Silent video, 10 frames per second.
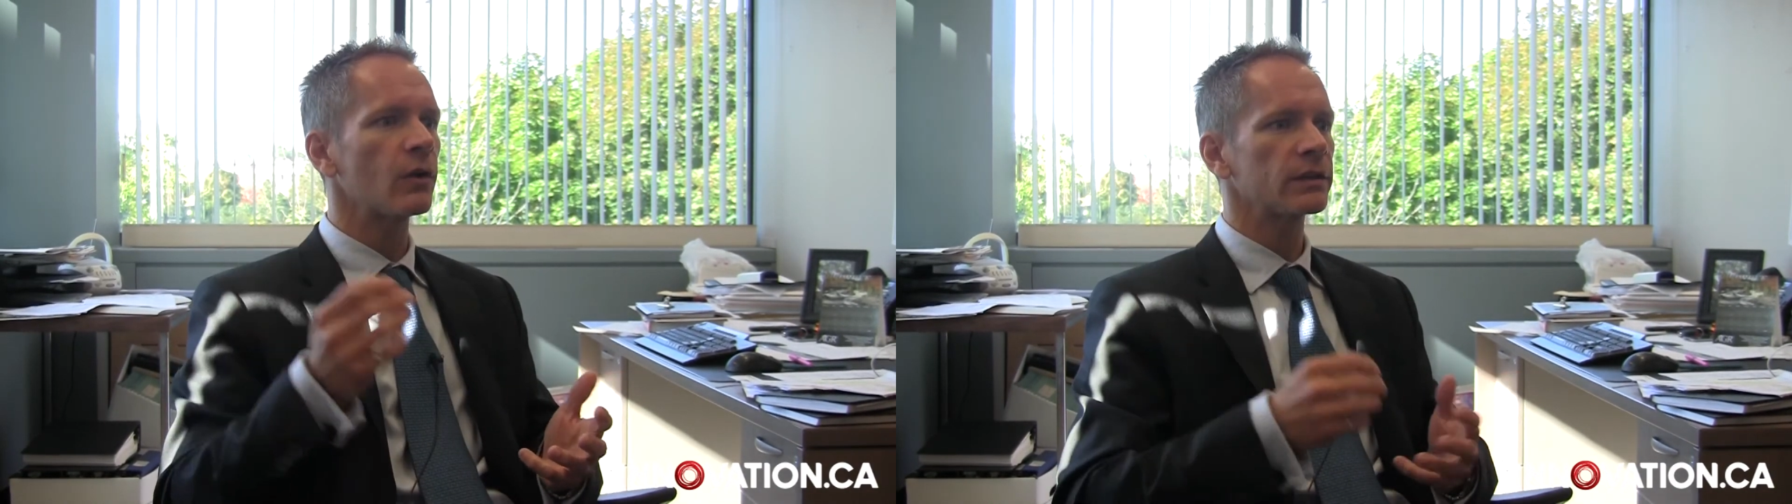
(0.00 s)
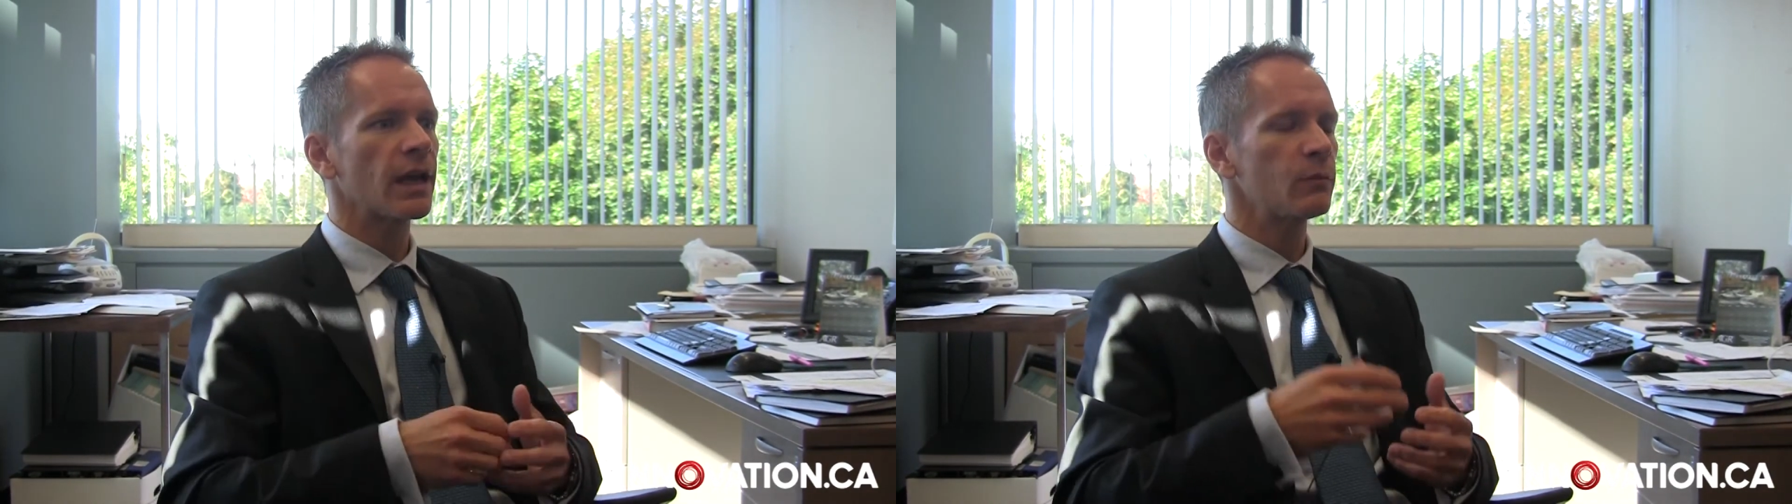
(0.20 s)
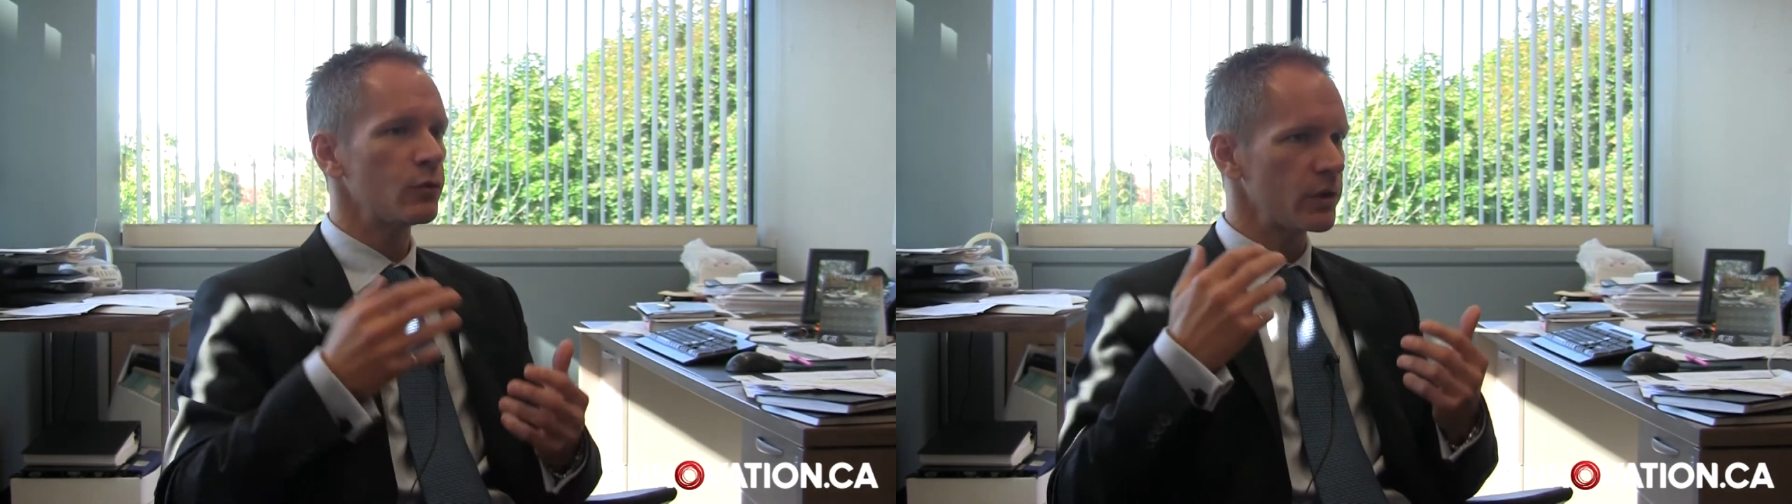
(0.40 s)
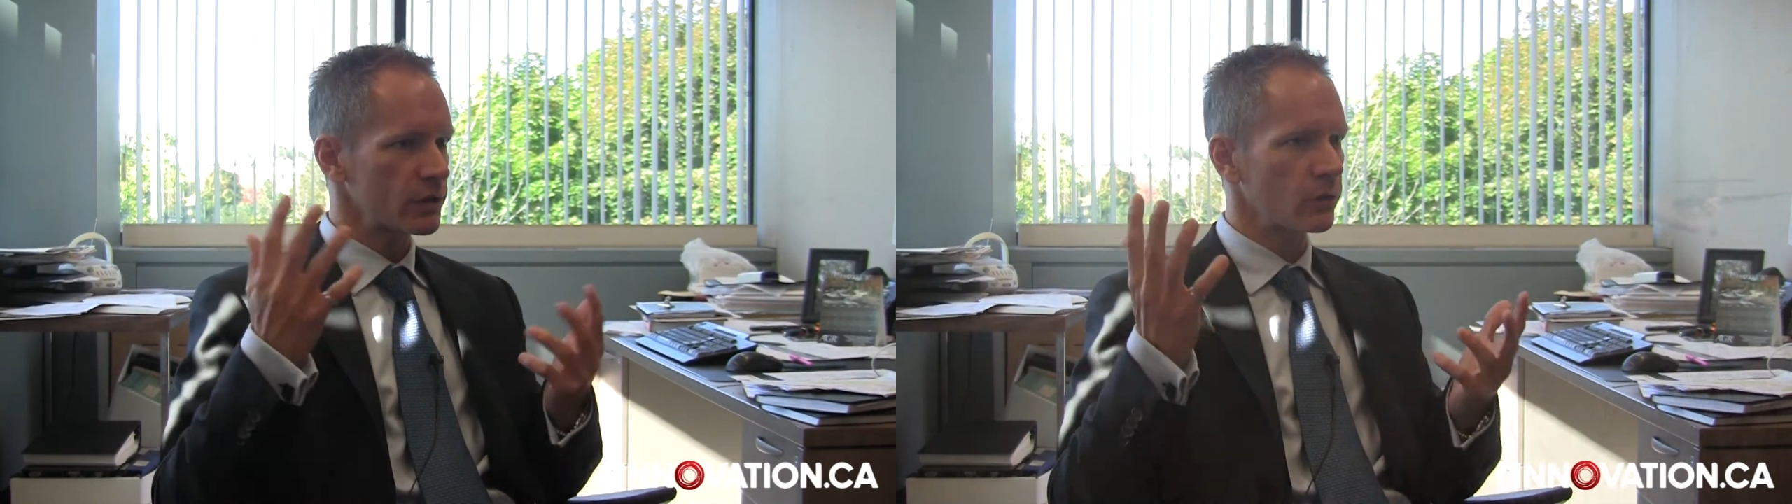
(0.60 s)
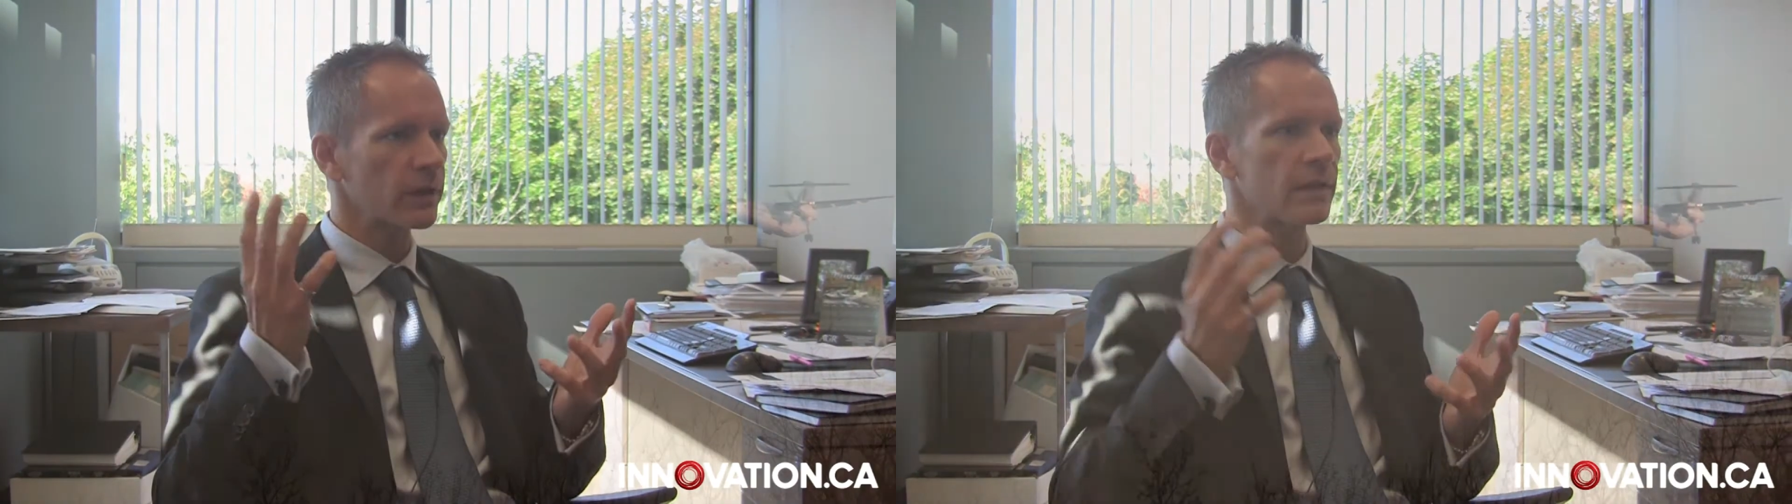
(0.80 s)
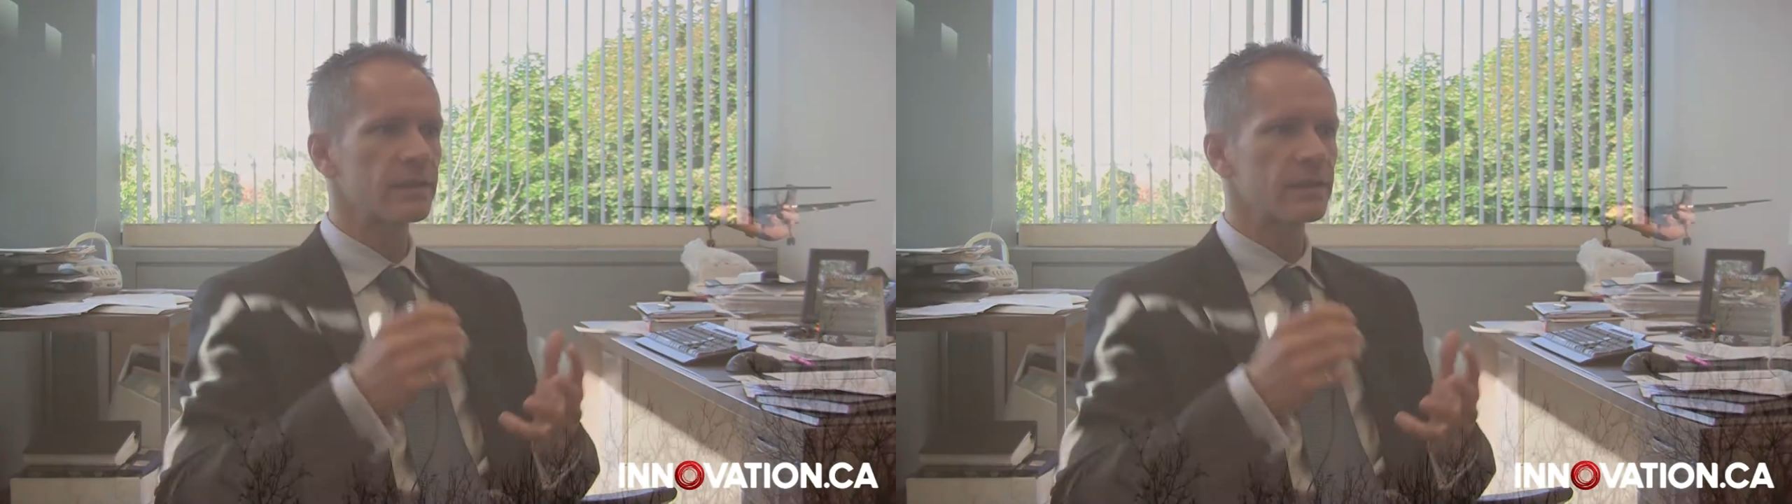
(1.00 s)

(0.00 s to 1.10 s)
to fly. The